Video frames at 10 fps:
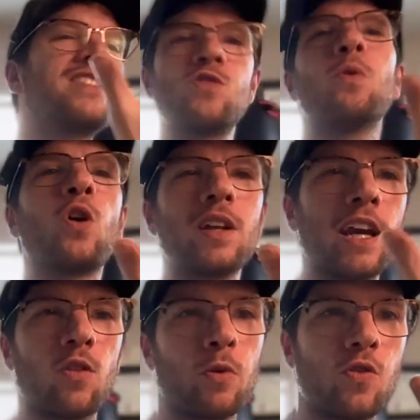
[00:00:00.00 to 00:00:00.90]
do it all
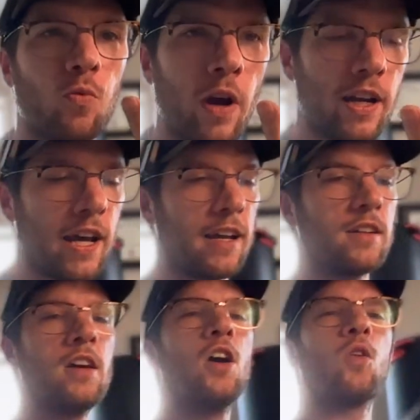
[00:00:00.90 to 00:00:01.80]
together with your right hand.
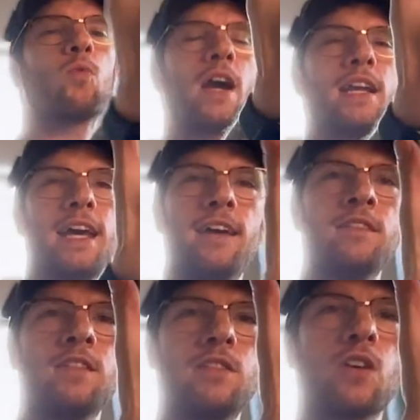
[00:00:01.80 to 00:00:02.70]
Right hand,
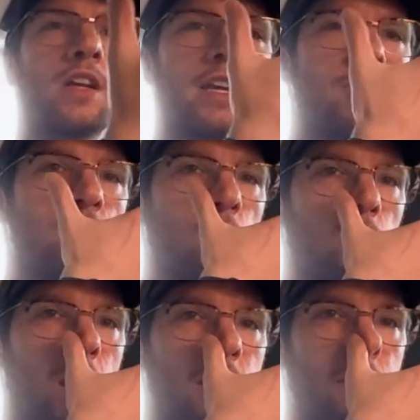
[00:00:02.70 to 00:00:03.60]
you're going to get your
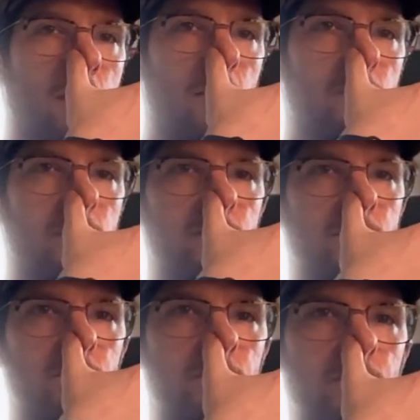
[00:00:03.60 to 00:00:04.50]
right thumb
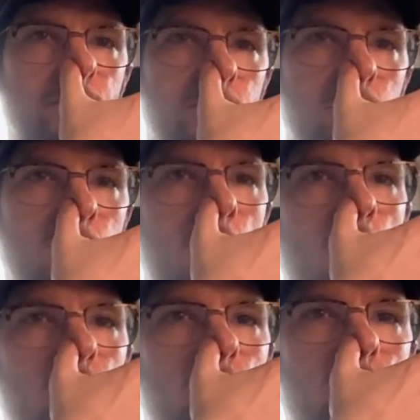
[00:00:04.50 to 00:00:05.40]

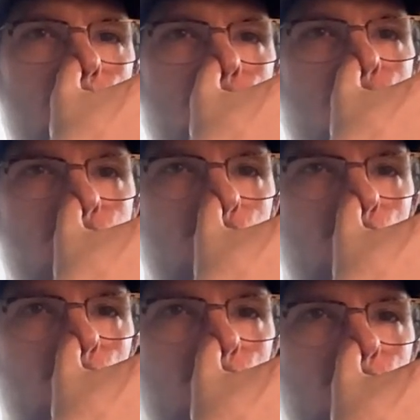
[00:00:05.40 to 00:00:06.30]
on your right nostril.
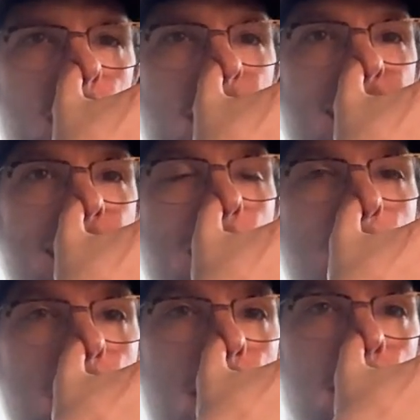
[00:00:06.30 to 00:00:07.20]
Take a deep
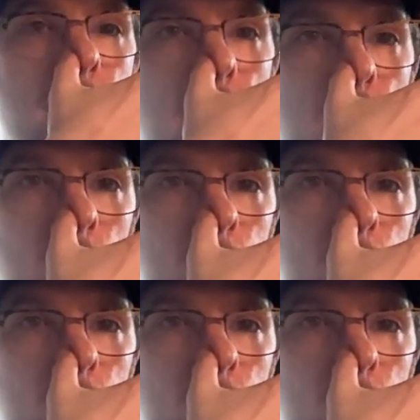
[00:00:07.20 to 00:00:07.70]
inhale.